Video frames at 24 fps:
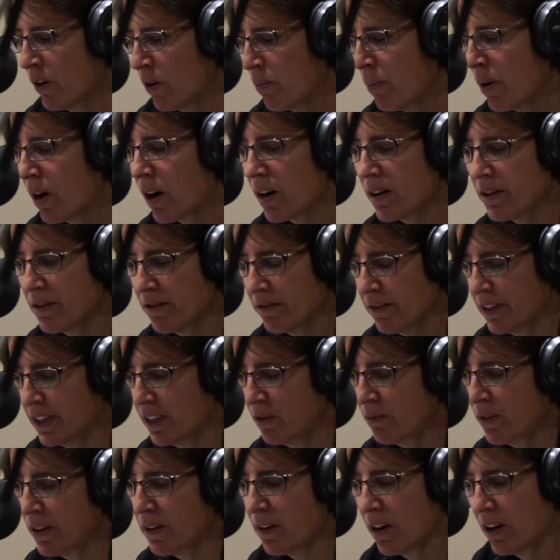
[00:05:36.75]
we are
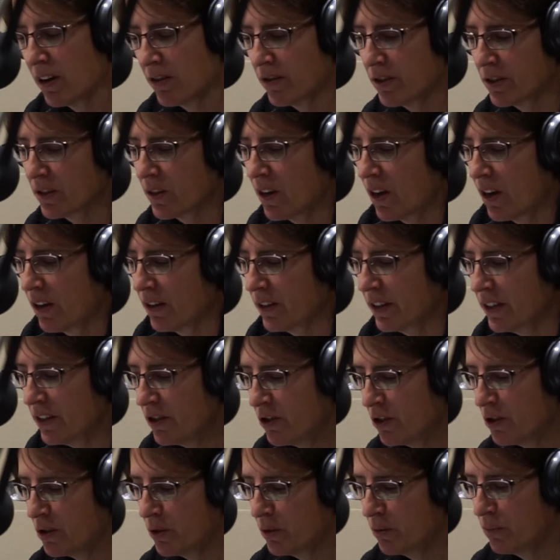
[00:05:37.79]
partnering with Honors
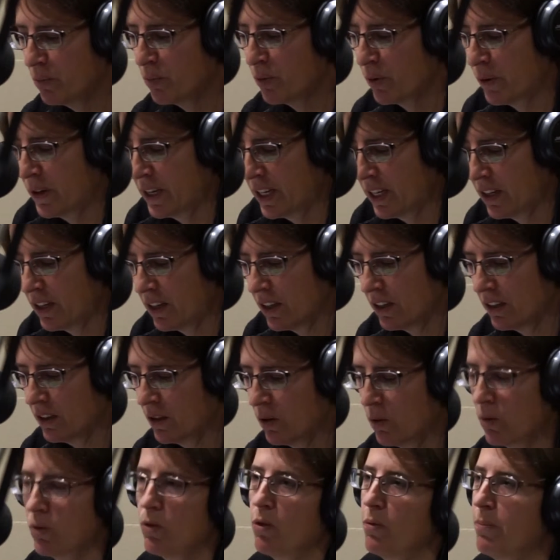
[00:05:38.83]
College to bring a uh,
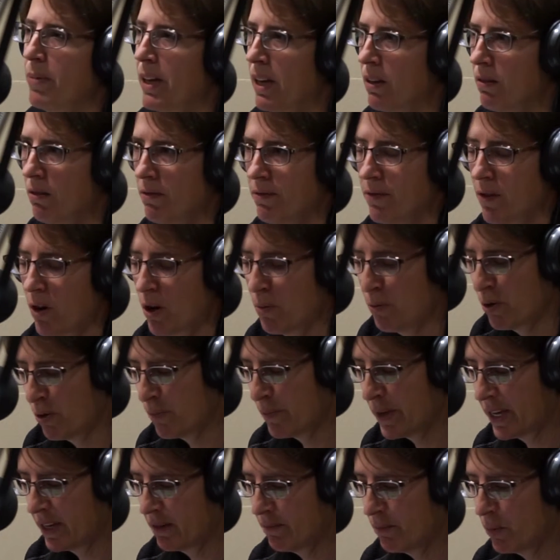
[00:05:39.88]
local pedal
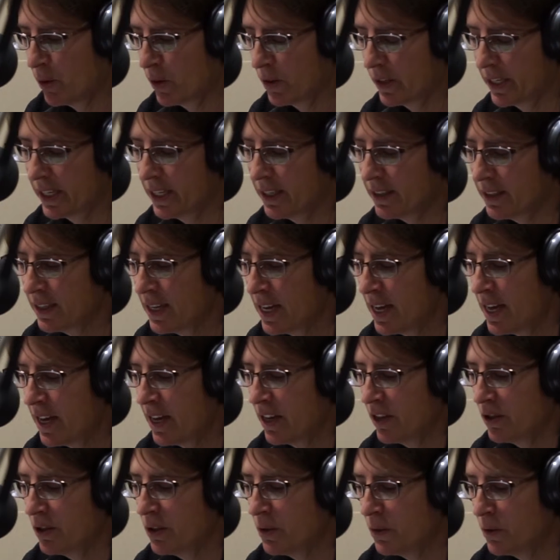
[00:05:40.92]
farmer, Ben Burkett,
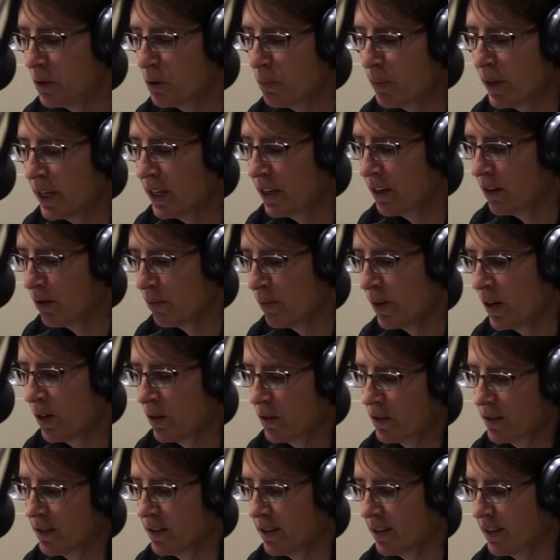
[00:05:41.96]
to speak
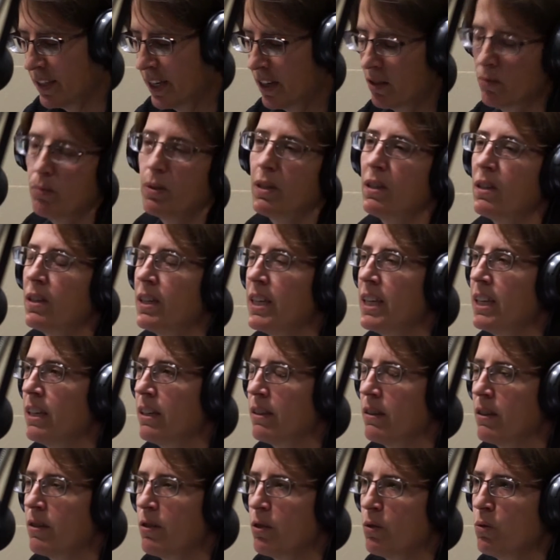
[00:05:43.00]
about
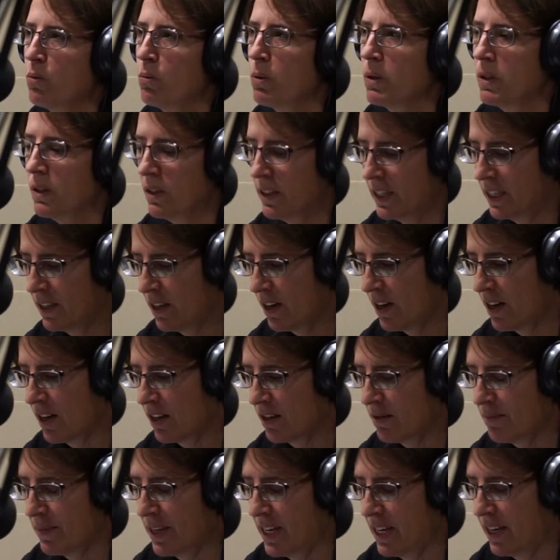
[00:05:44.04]
sustainability in the New World
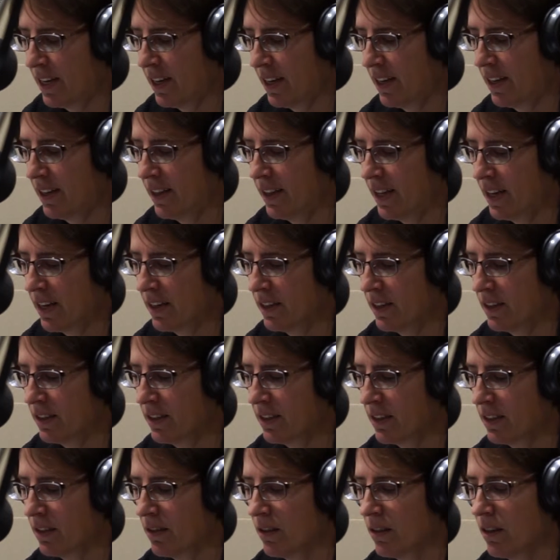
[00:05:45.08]
Economy, and that
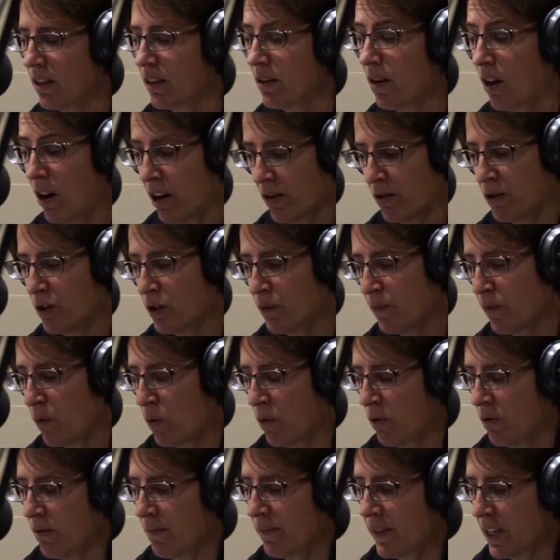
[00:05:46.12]
is uh, an honors
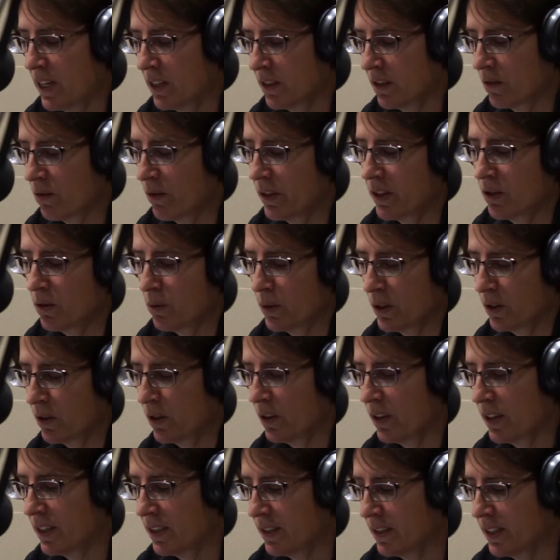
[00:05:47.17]
forum that is going to
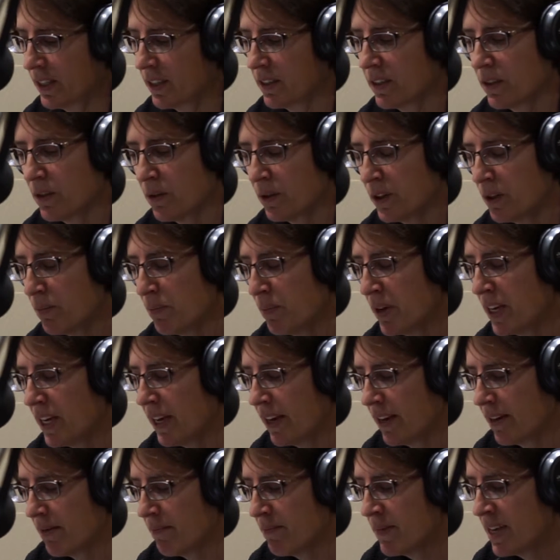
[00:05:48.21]
occur at 6:30
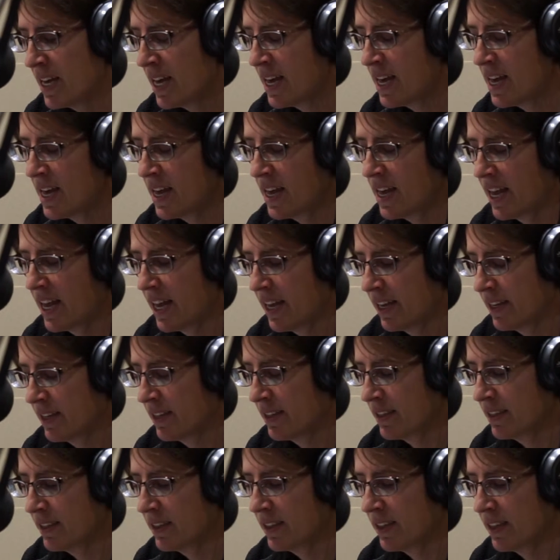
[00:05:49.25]
p.m.
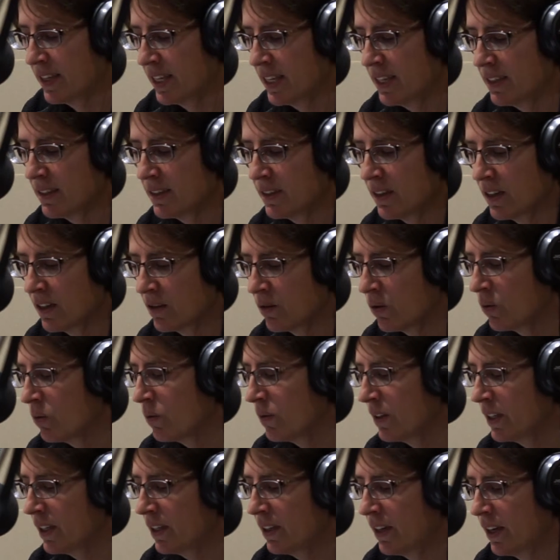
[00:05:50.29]
And uh, he is not
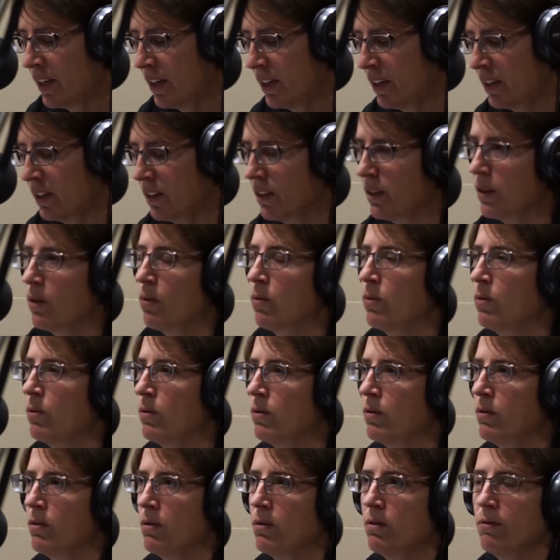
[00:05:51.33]
only a
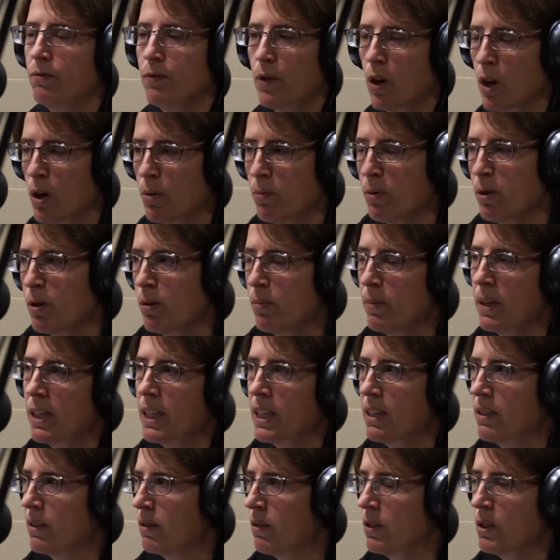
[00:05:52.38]
local farmer,
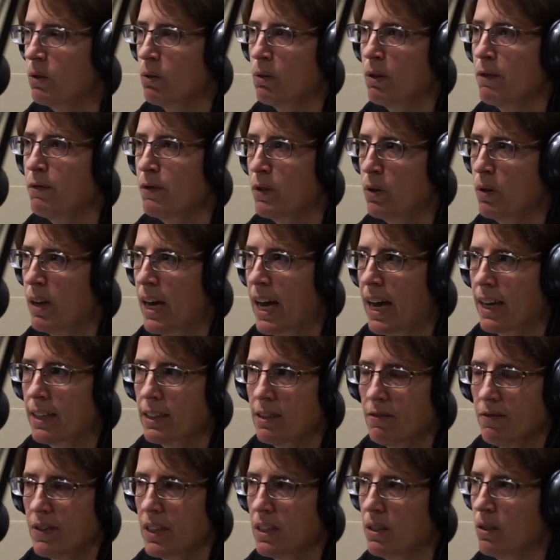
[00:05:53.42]
but he's also a food
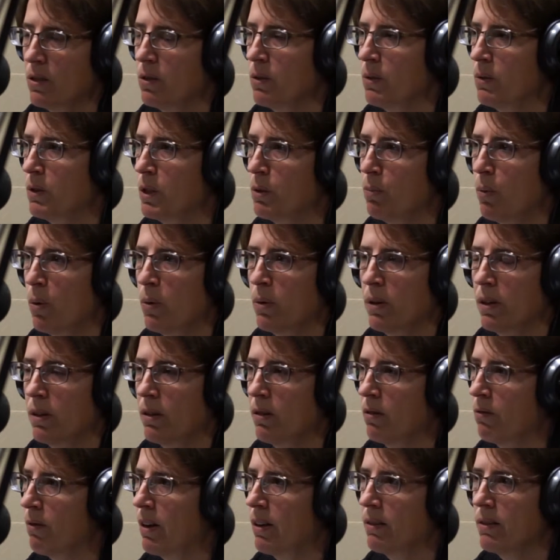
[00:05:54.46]
activist who has
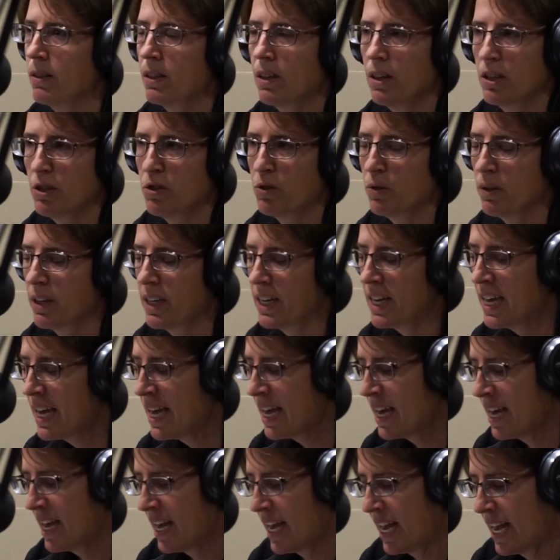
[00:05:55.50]
spoken around the country.
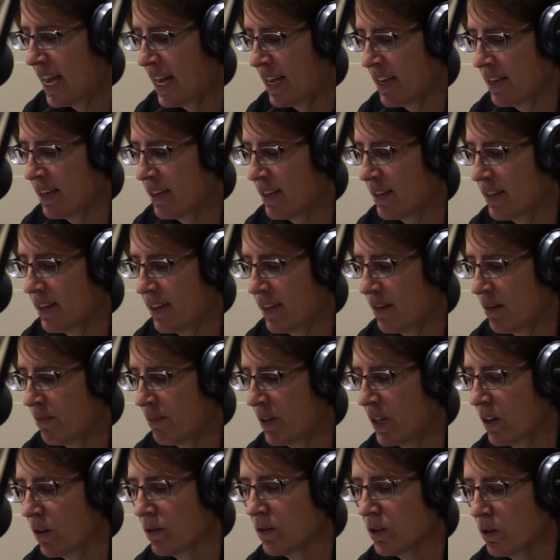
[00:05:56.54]
And
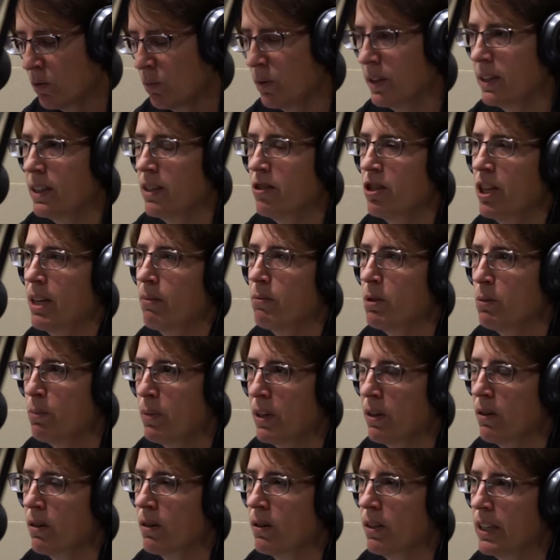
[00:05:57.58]
um, he also won the James
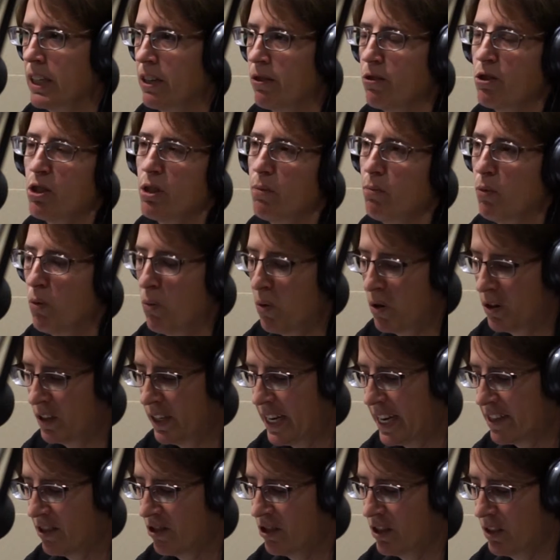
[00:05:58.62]
Beard Leadership Award
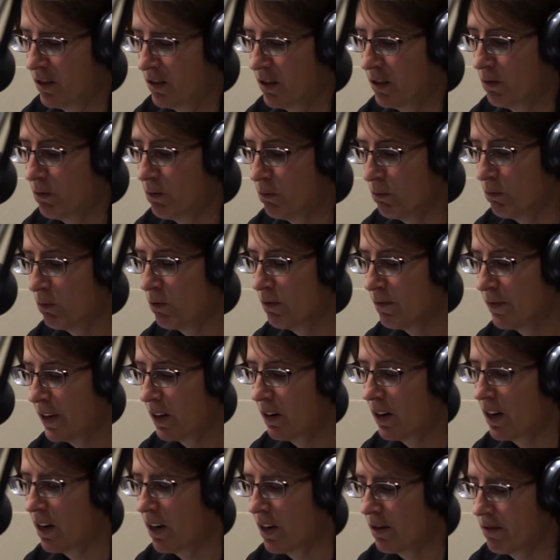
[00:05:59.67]
last year. So we're
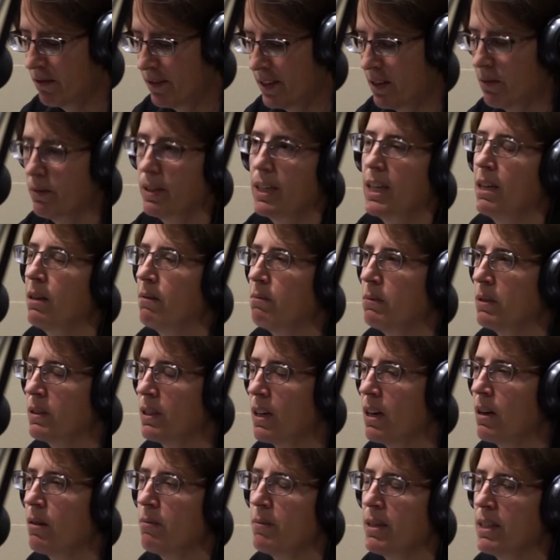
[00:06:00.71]
very honored that would, he
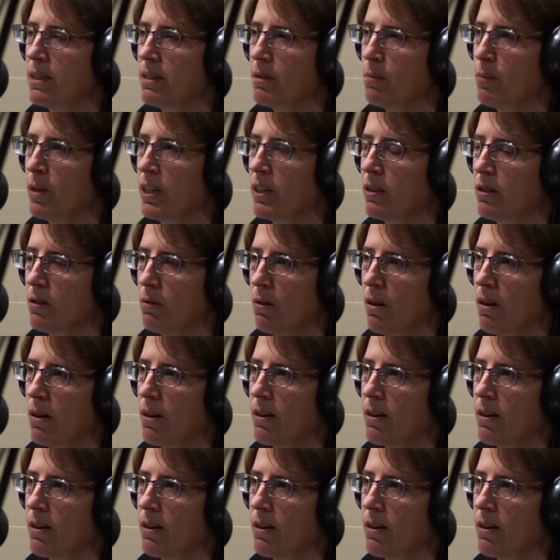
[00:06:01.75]
would come and speak to